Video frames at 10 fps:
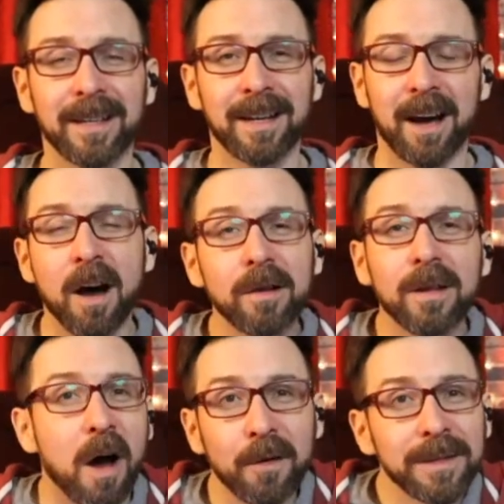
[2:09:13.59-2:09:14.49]

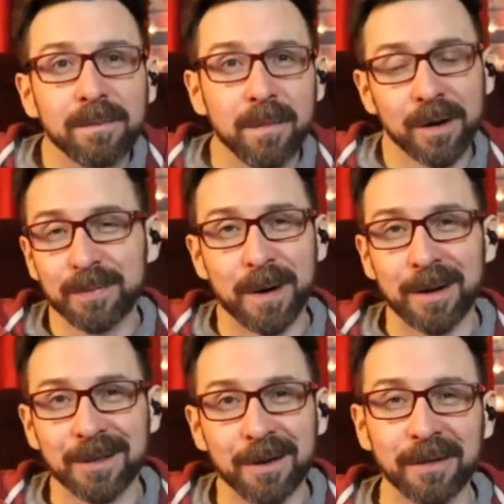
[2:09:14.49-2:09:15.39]
I'll eat Mars bars
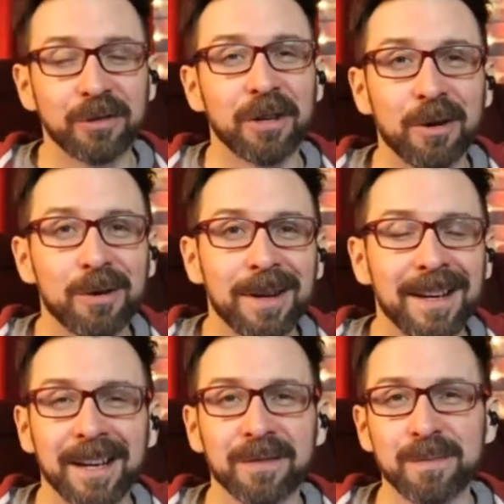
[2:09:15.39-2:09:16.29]
on the show
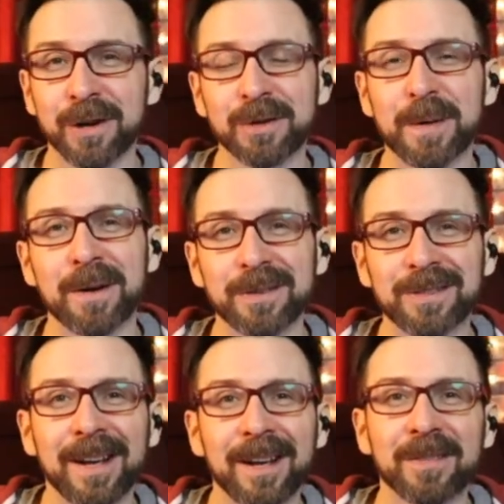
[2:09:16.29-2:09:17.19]
if Mars
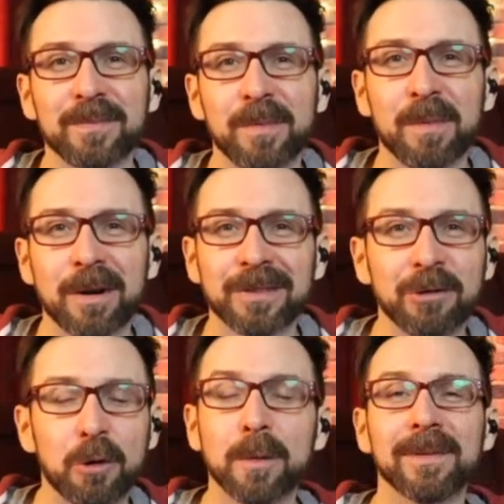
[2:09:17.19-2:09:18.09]

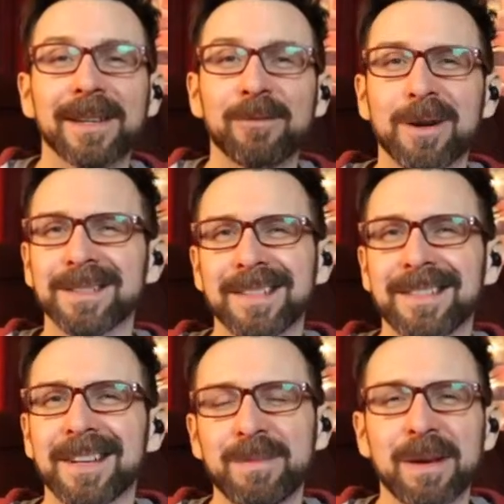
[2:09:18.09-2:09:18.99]
Incorporated wants to
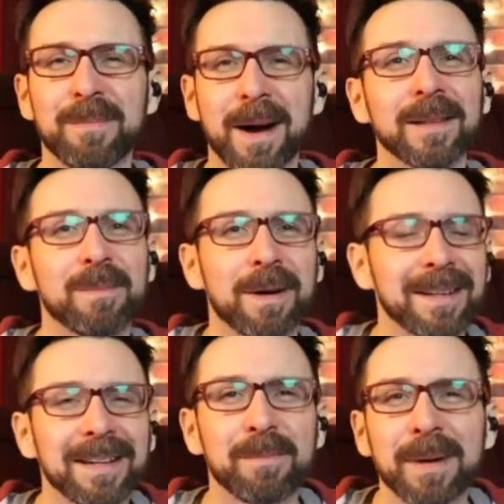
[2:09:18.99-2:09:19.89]
send me a pile of money and
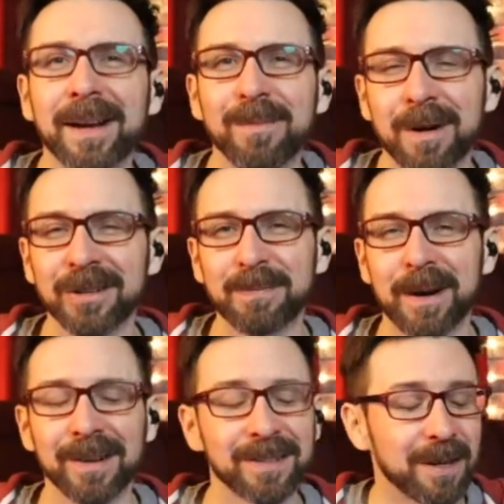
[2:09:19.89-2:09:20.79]
a bag of Mars
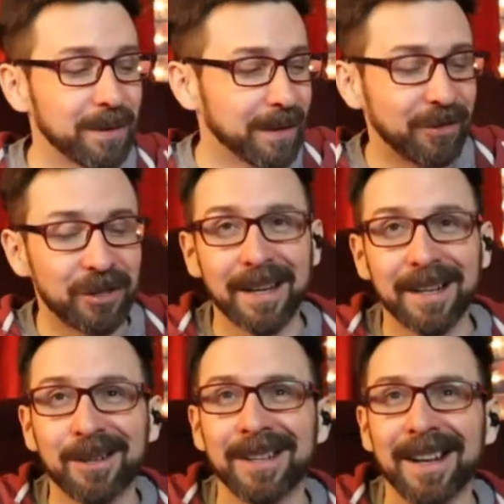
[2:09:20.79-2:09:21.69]
bars. I'll be like, check it
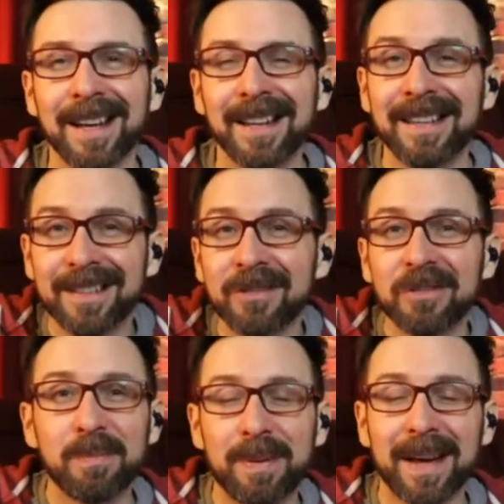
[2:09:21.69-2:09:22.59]
out. These guys are the
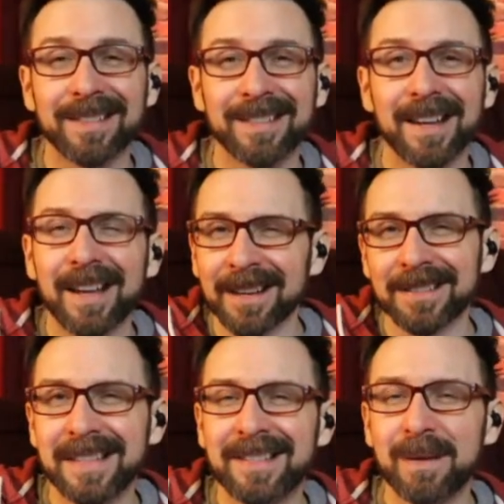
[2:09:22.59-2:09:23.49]
best because they
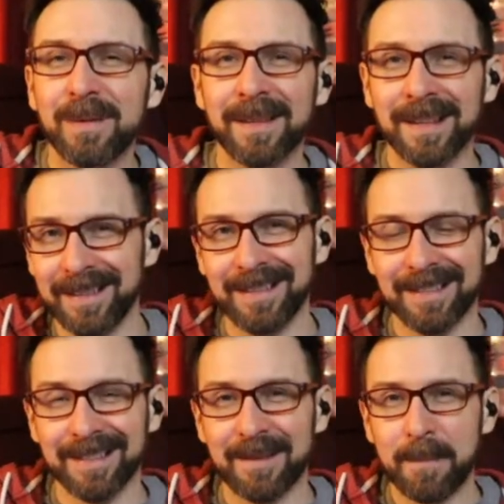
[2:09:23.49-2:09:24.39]
sent me these,
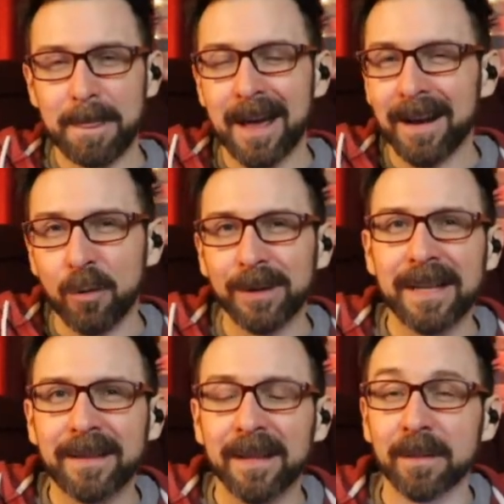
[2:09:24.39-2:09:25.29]
and I will eat
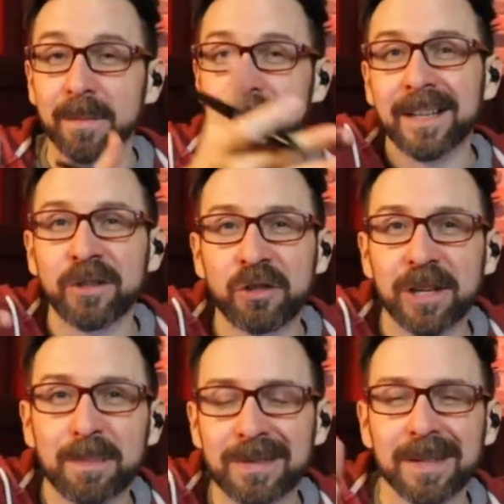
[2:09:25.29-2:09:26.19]
them.
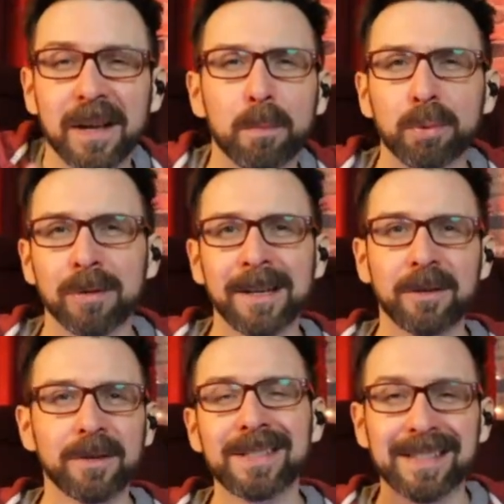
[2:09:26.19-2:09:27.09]
Chips,
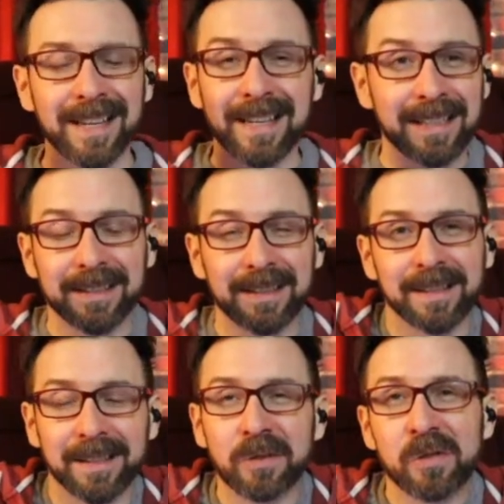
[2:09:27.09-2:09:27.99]
Pringles,
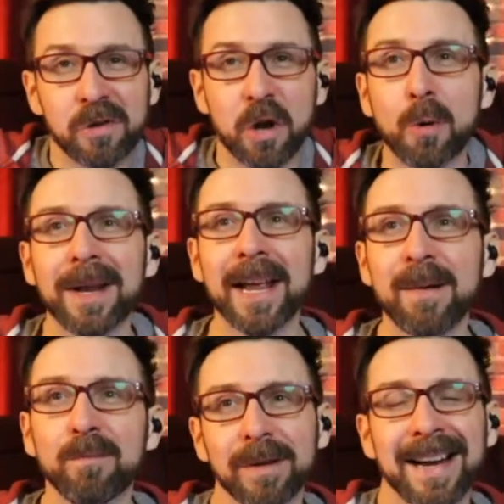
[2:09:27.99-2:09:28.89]
no name
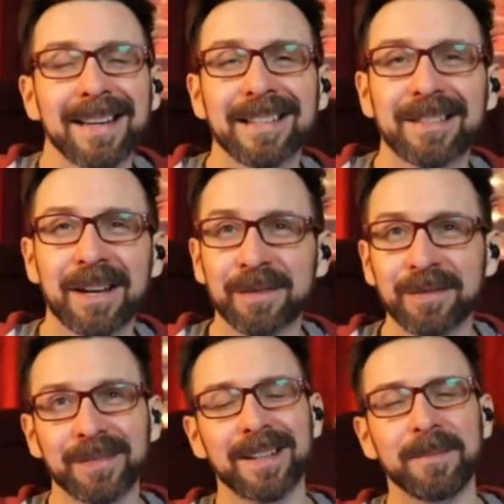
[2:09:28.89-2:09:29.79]
brand stuff.
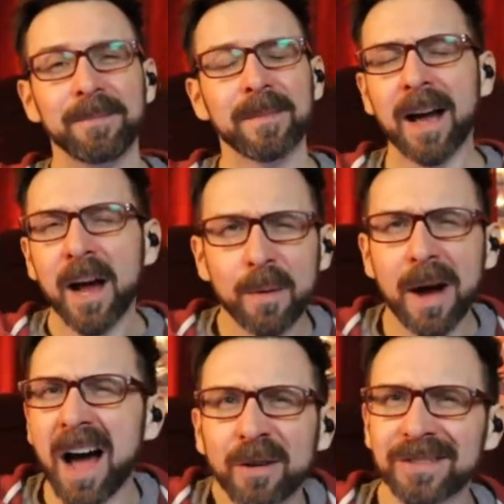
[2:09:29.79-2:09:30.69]

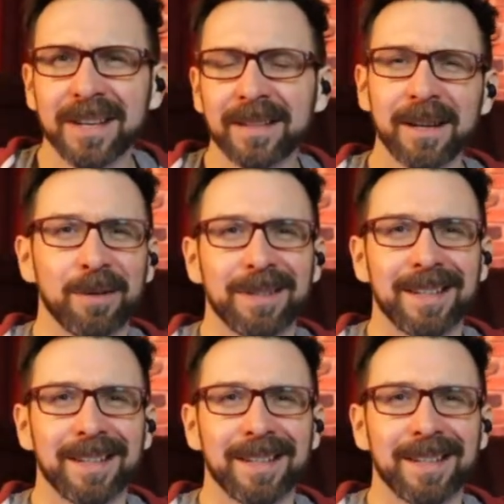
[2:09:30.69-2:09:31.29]
I'll sell out.